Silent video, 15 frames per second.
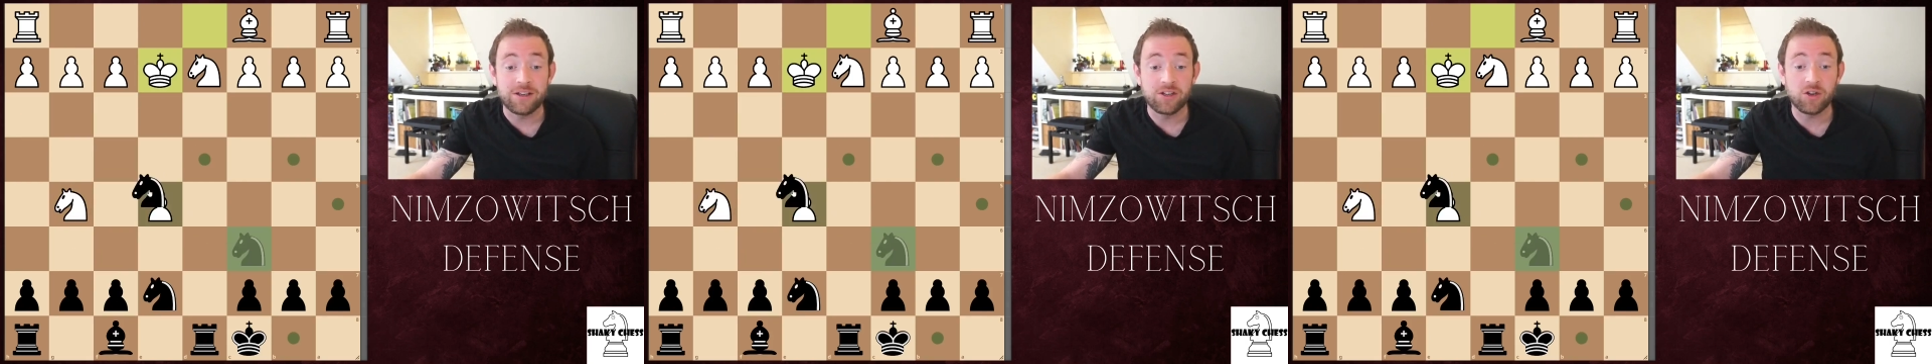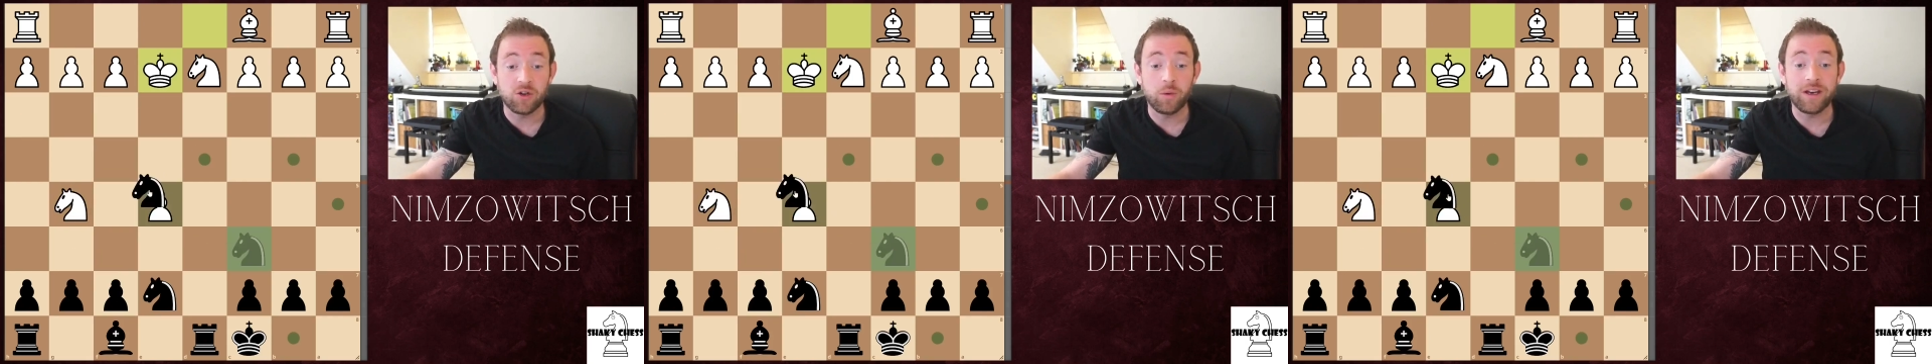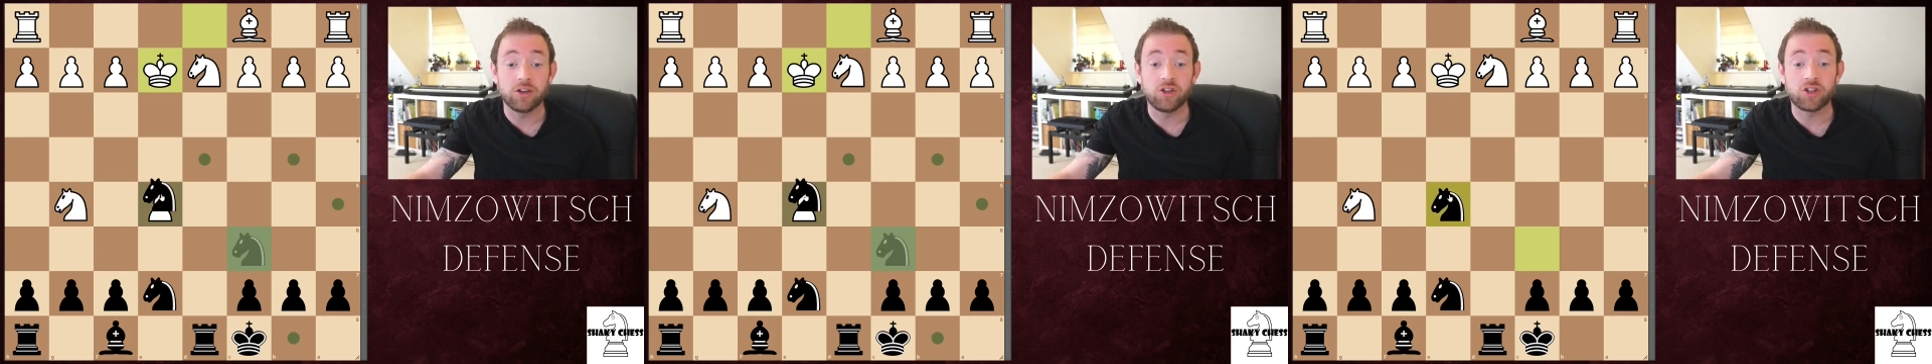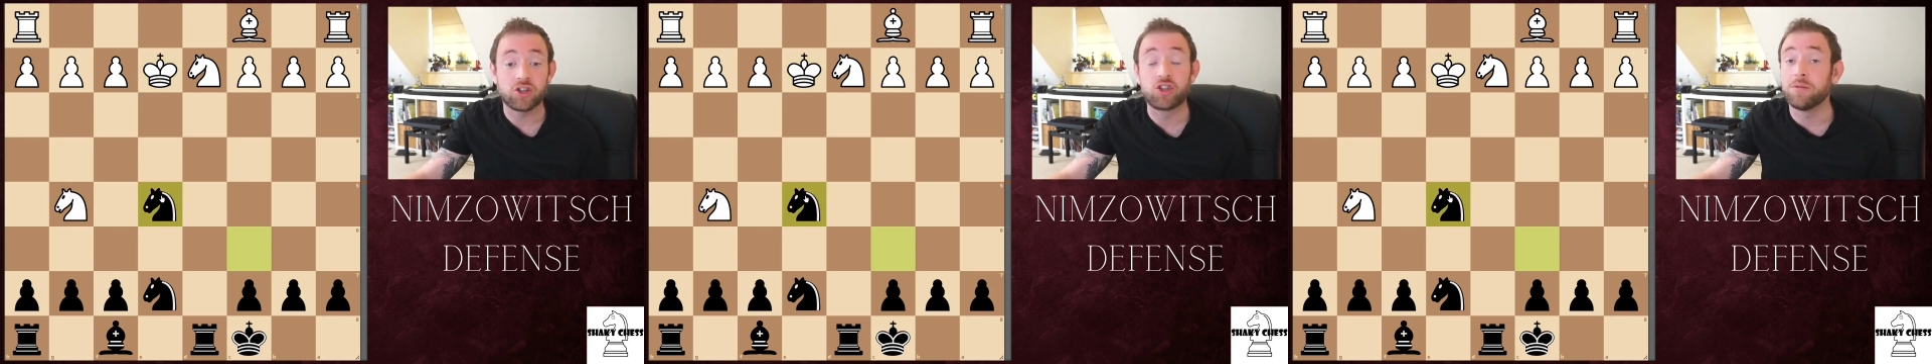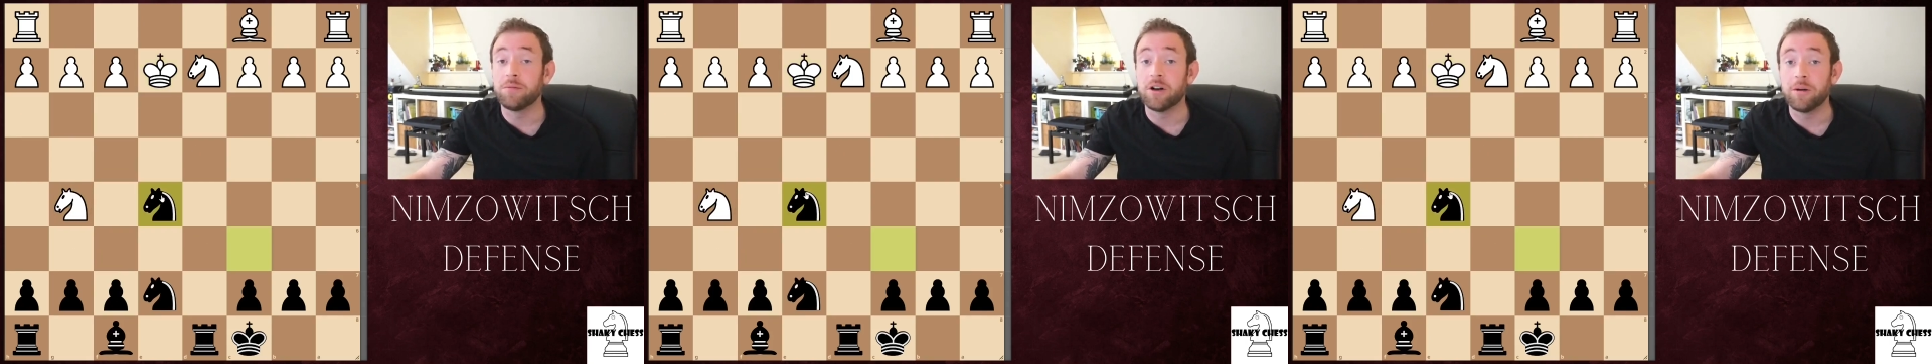So we can just
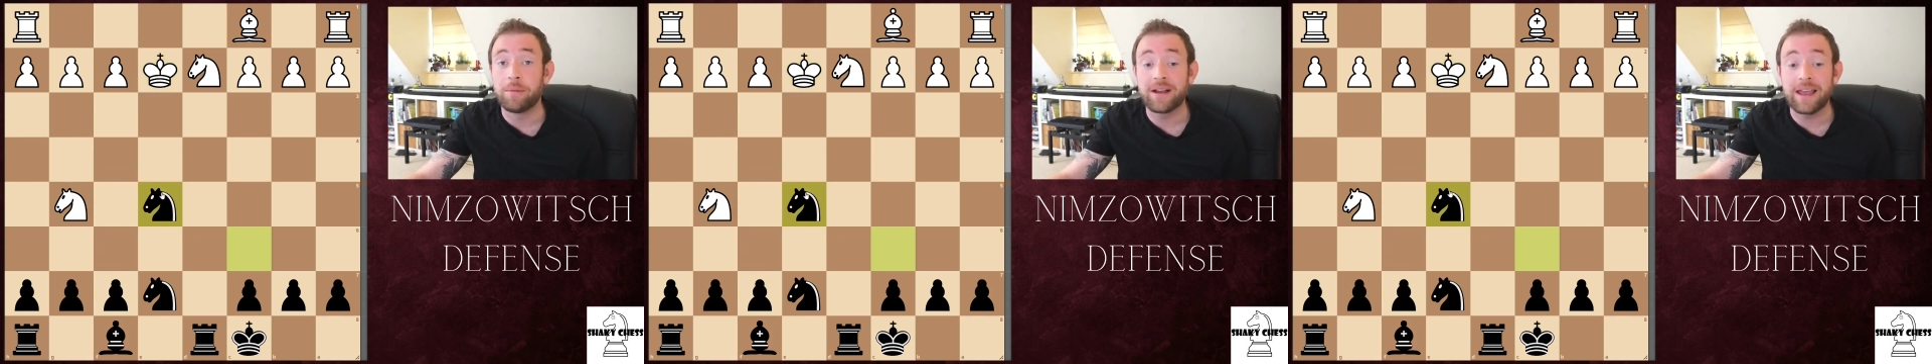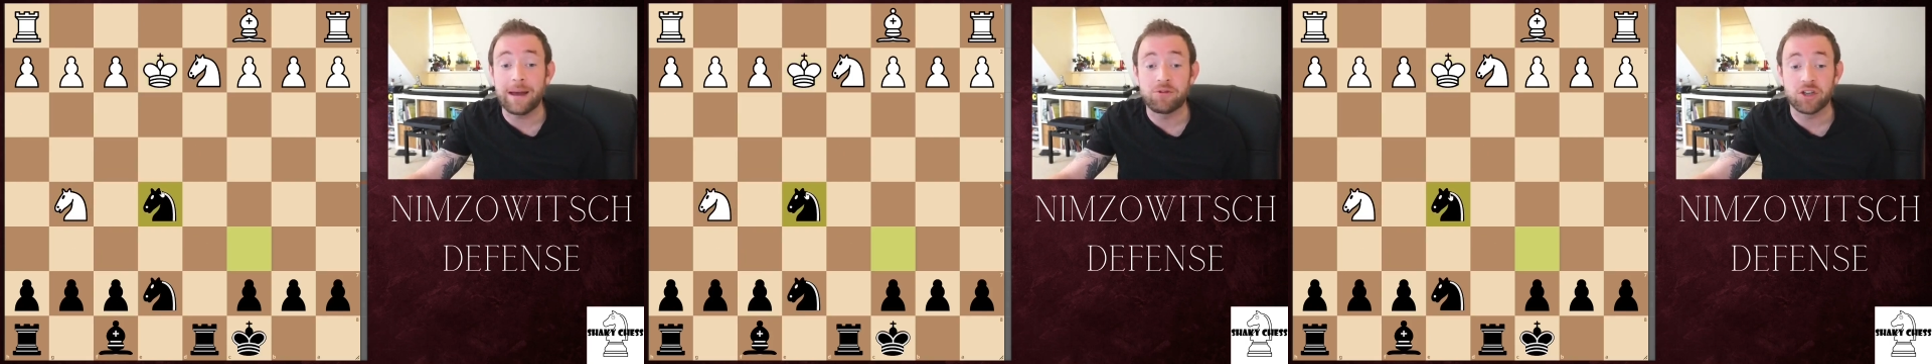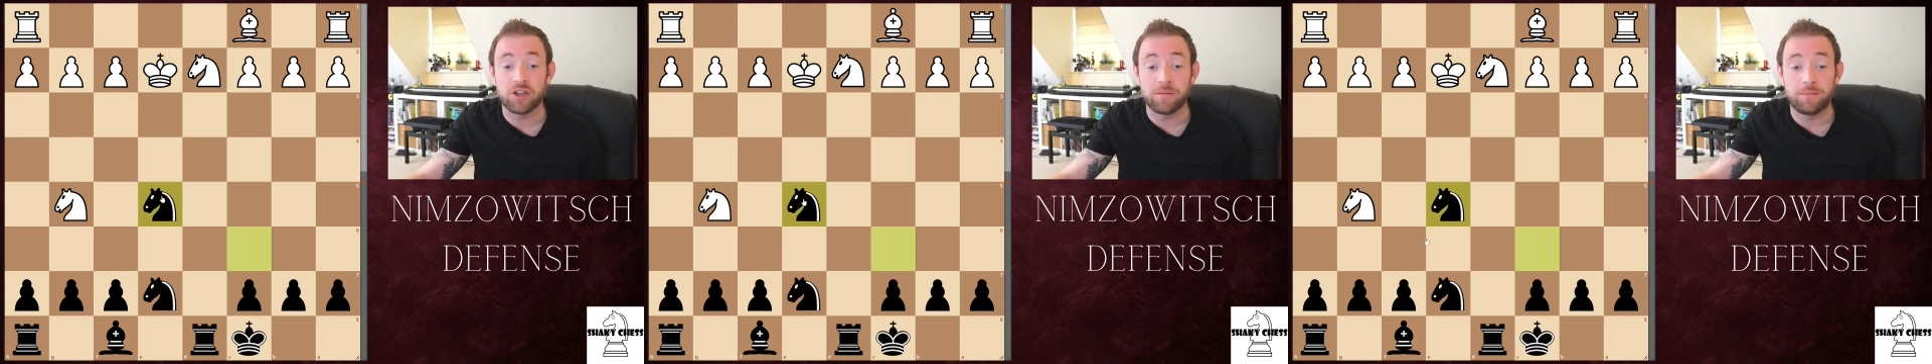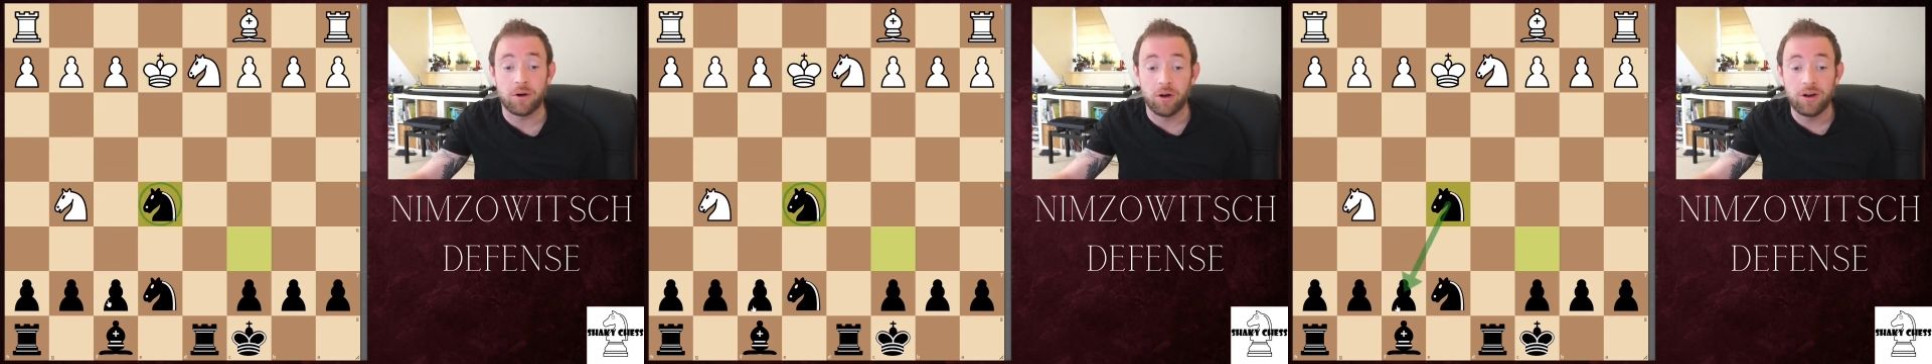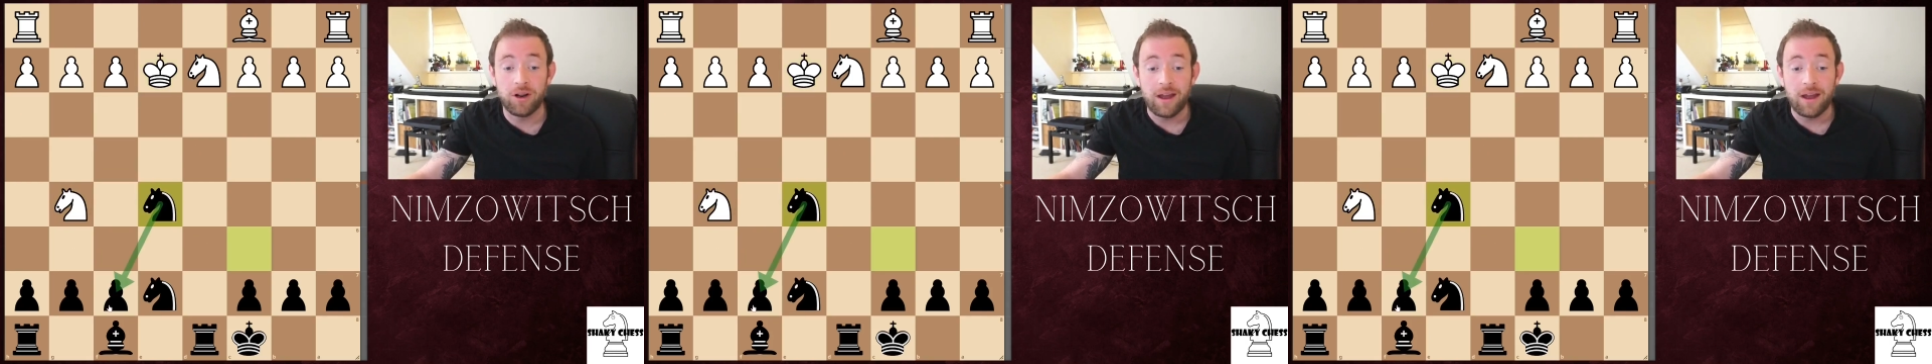jump up, capture the pawn,